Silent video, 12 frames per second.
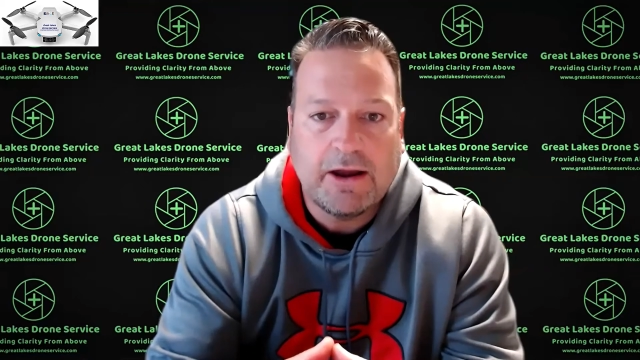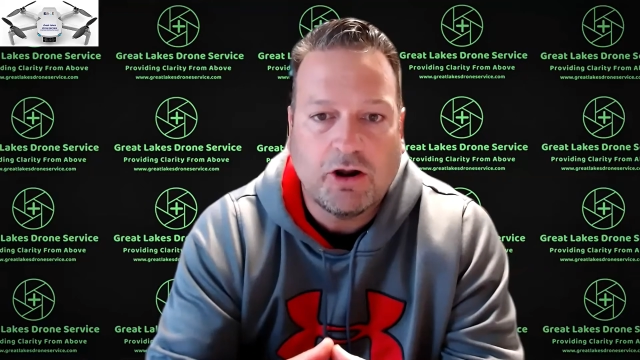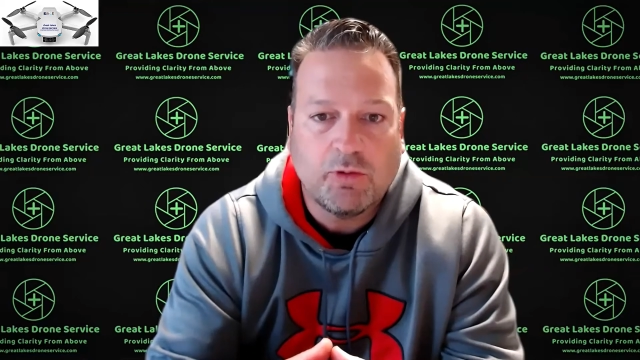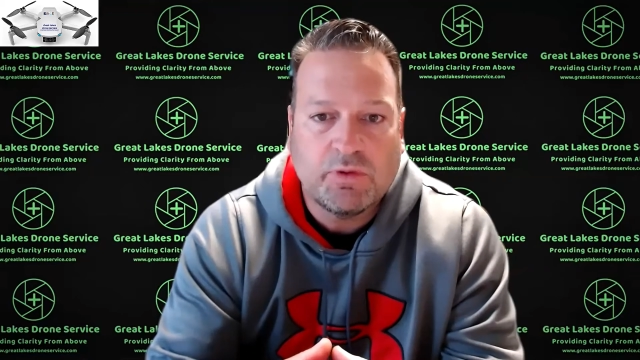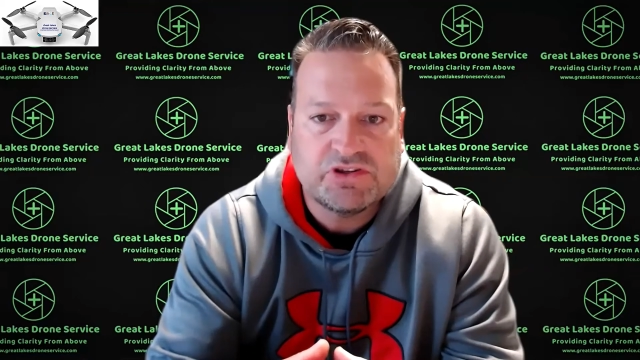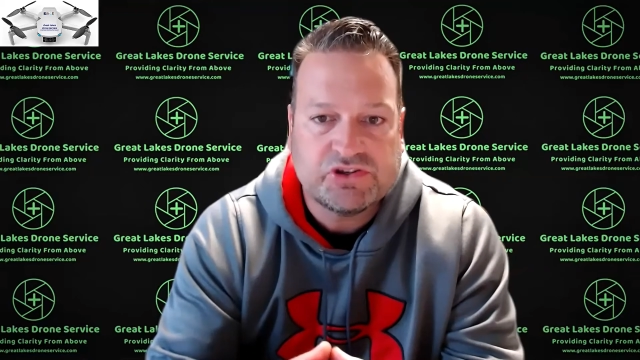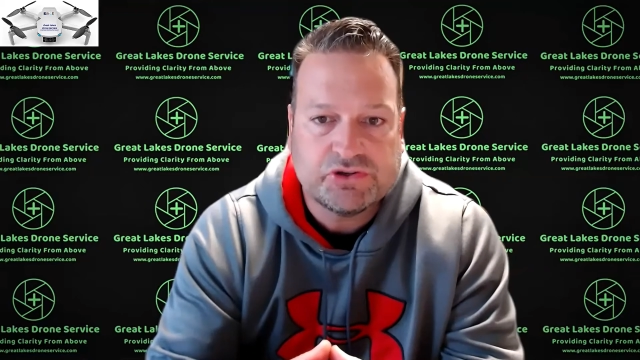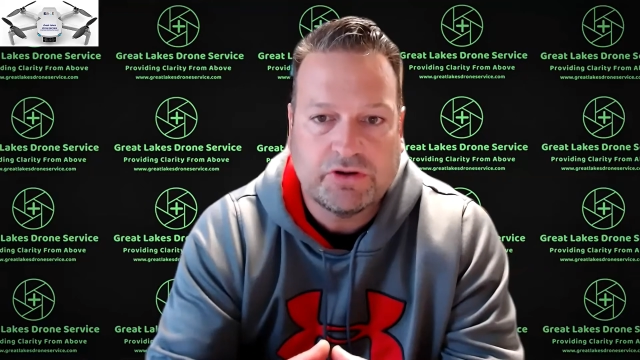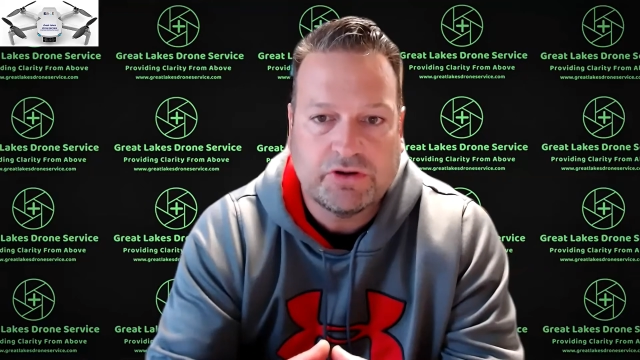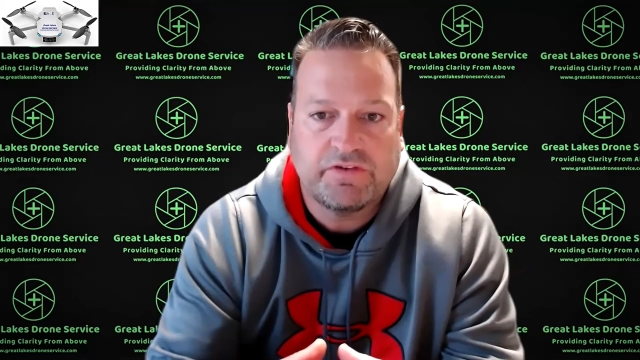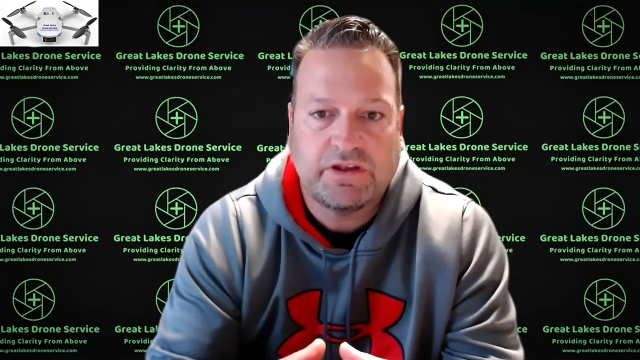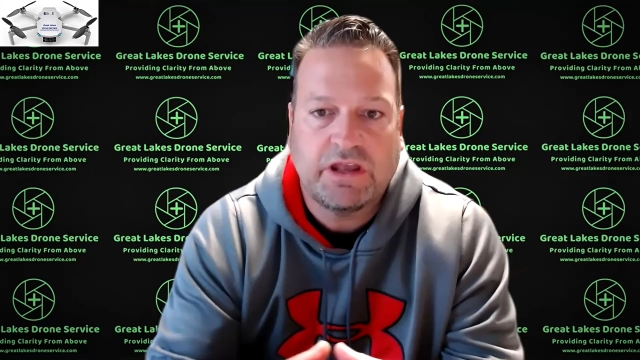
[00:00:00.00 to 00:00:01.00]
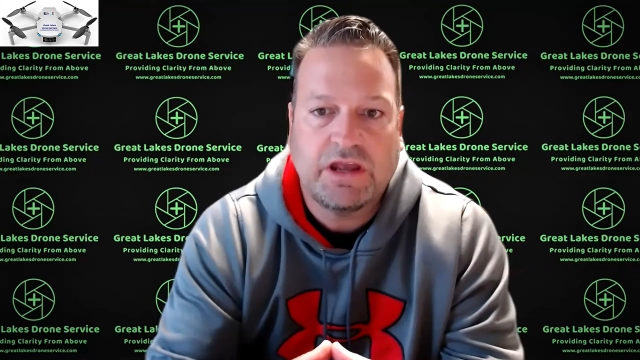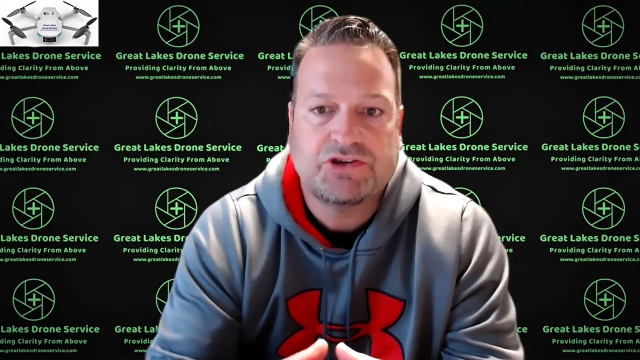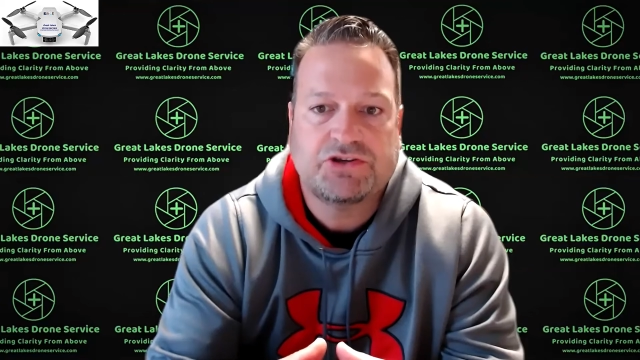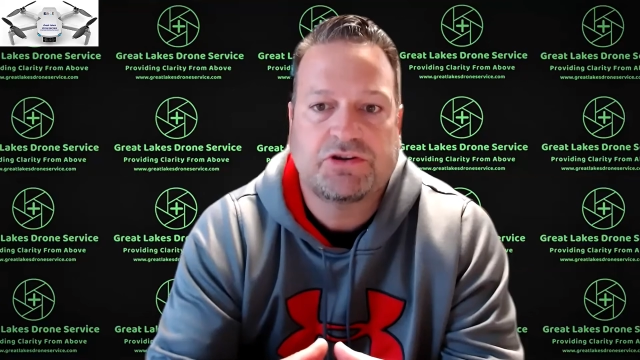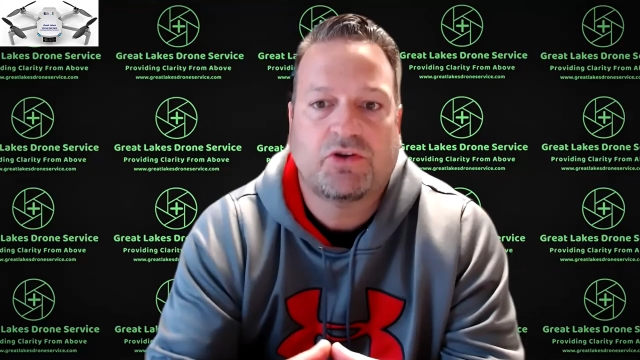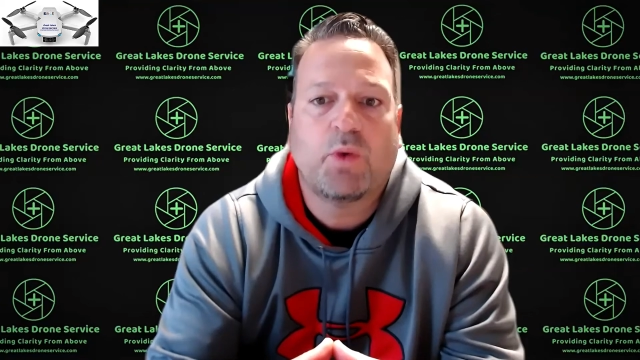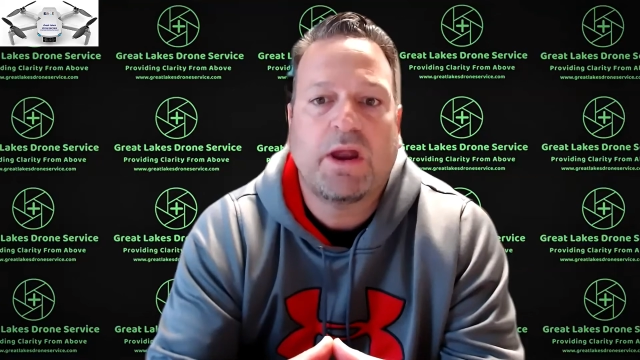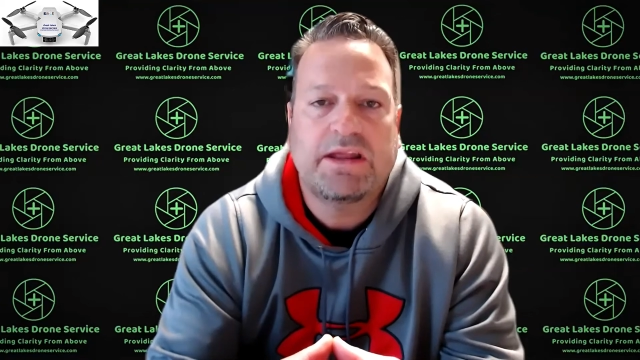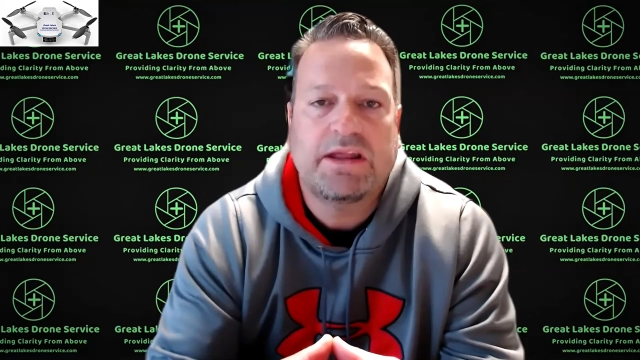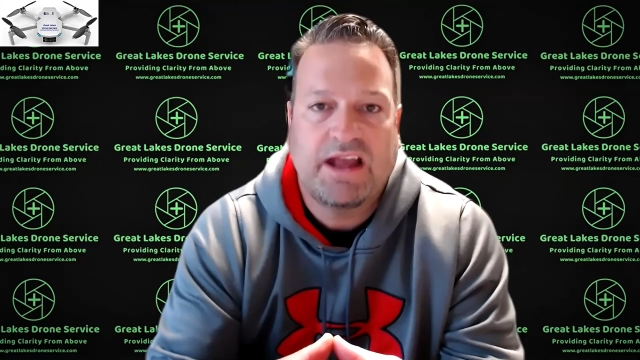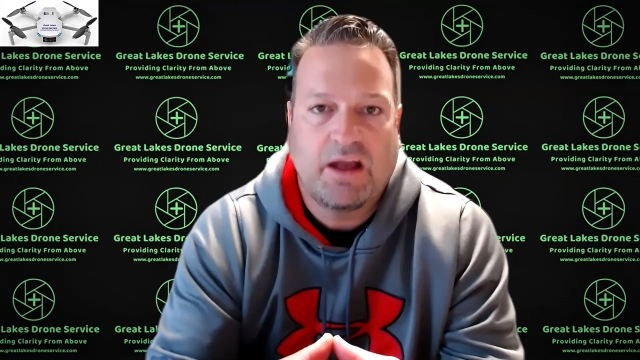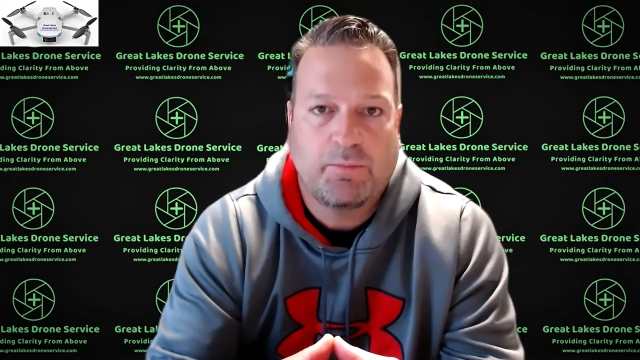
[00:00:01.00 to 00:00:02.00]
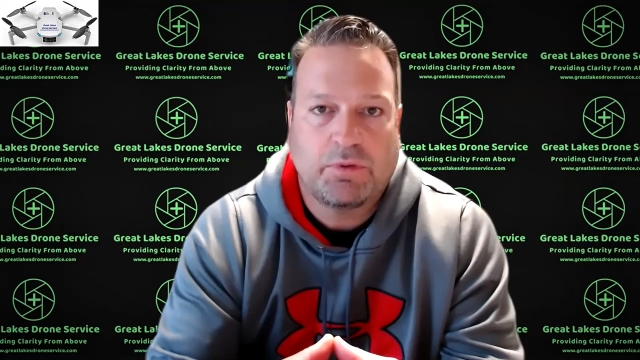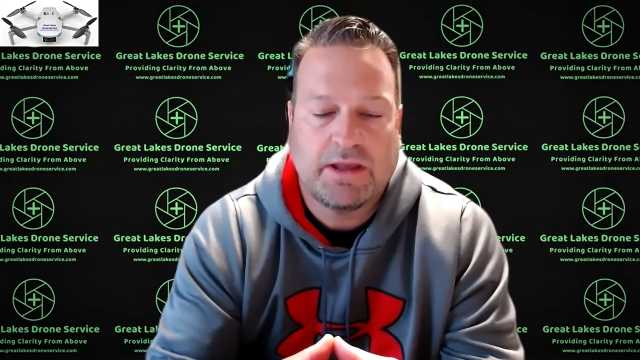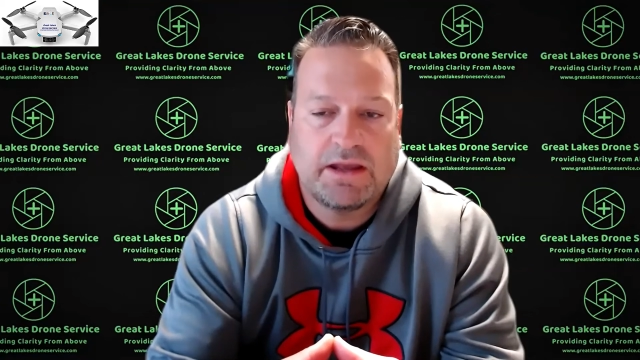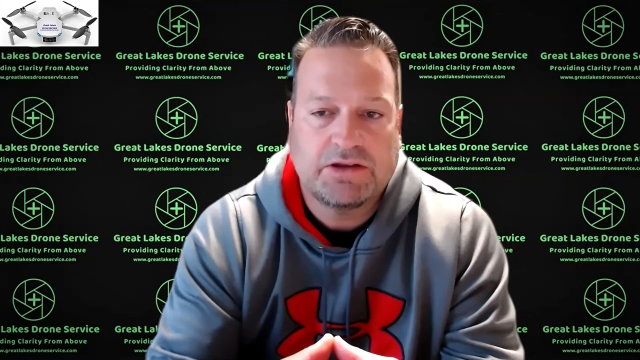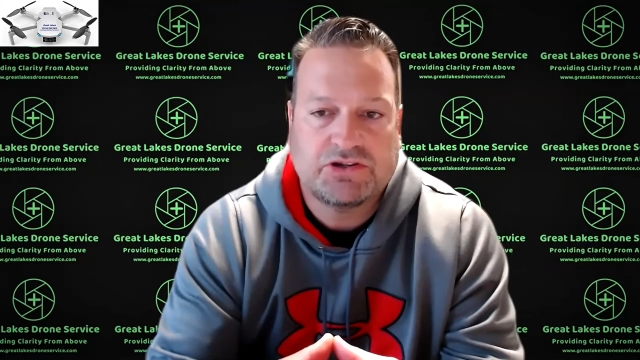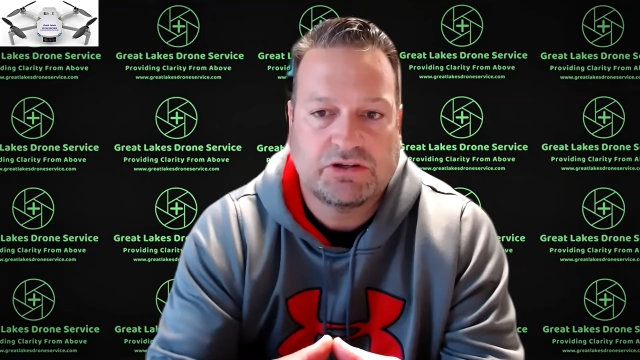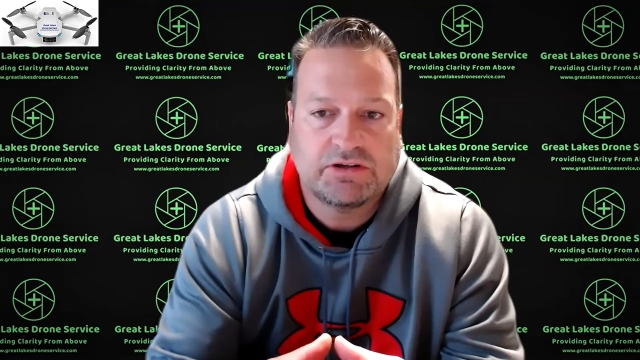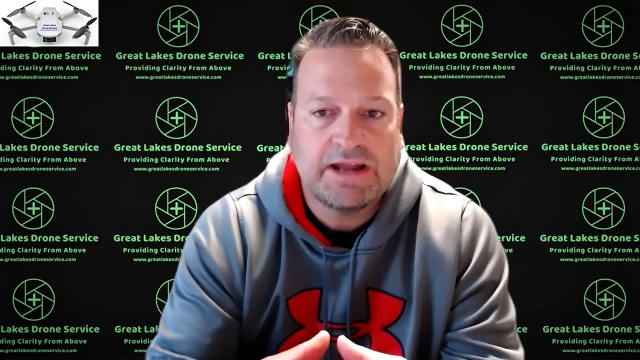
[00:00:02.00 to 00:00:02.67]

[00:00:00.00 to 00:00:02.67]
Airman Certification and Rating Application,